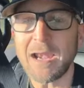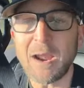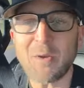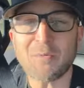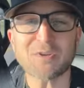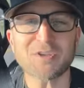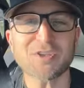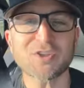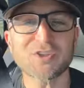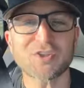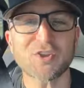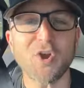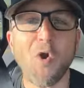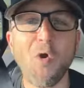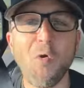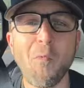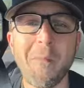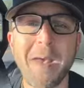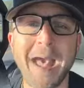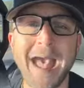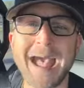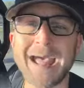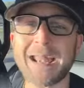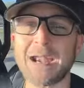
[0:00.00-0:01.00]
I was so
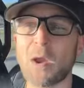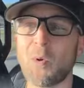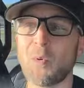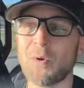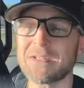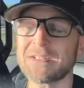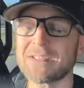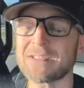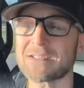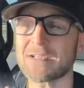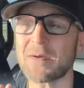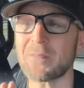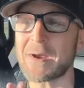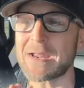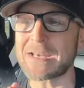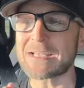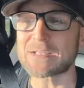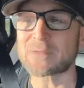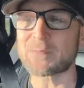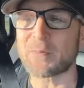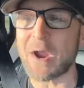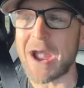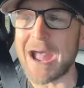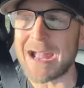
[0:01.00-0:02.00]
mad. I went to
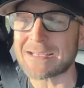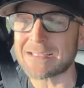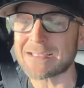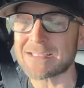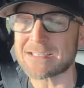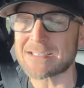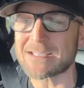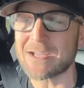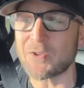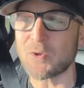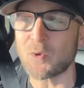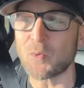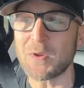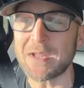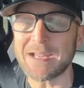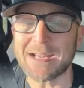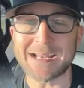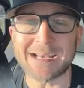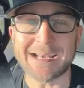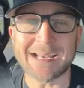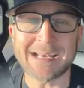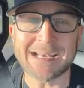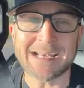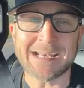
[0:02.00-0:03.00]
somebody's practice the other week
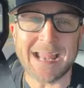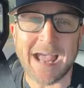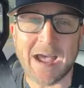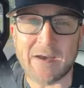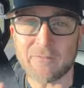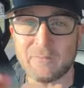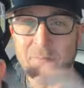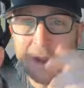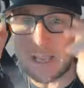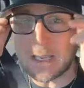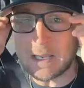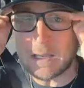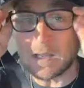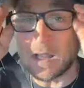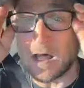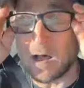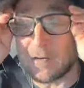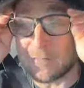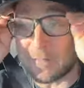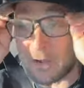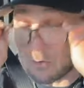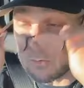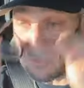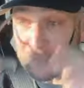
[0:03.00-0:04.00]
and I didn't have my
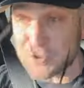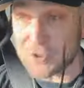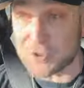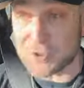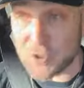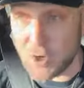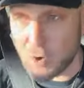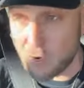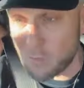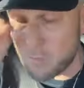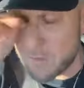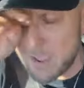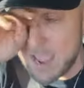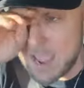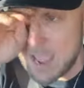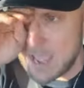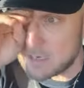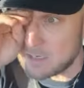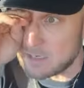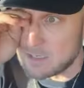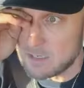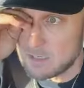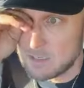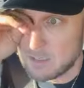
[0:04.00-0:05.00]
glove. I was so
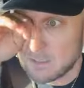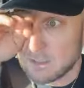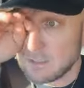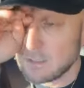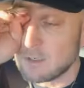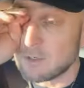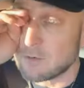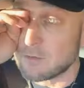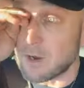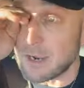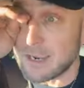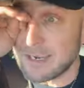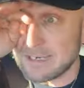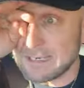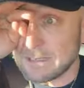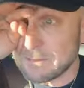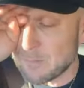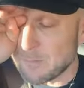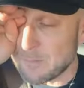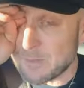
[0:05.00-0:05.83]
mad, right?